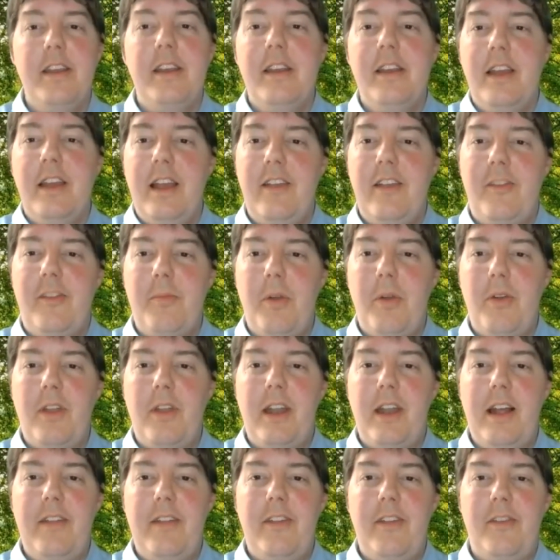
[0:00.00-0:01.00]
has
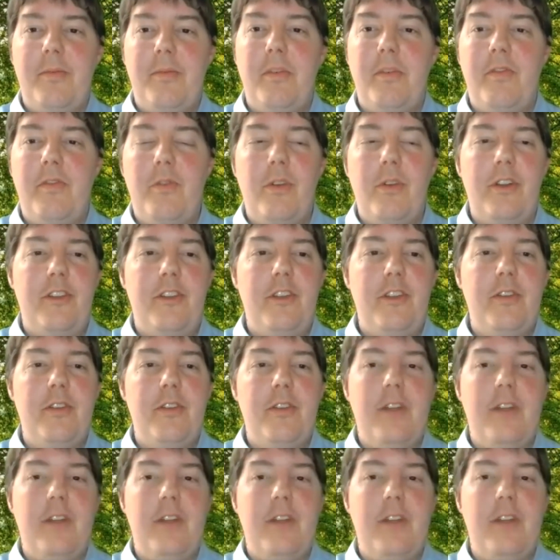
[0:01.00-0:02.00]
spoken on this before too.
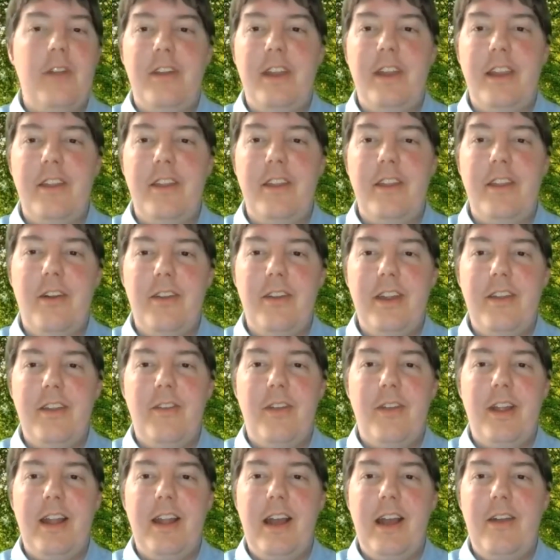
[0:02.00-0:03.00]
You don't need to
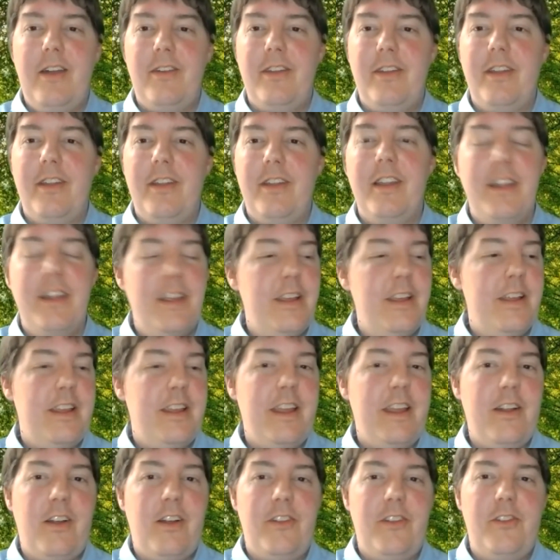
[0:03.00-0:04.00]
run out and
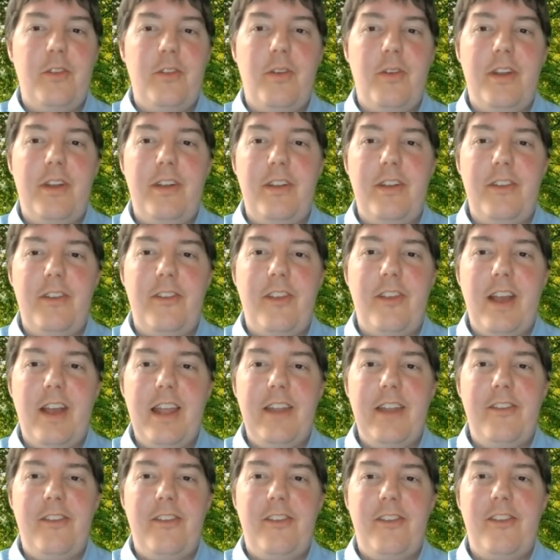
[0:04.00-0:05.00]
get all 200
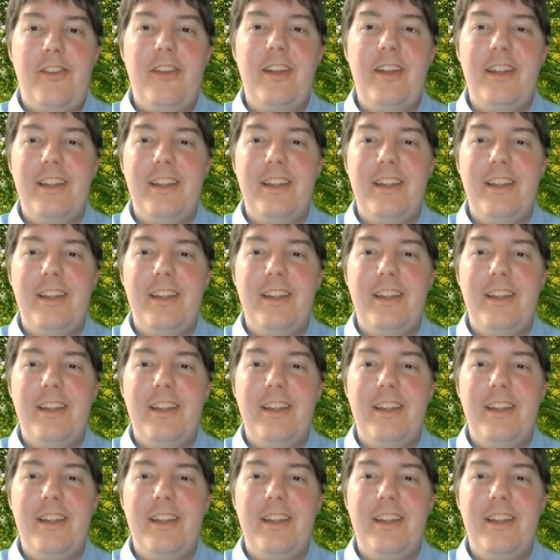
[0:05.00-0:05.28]
sites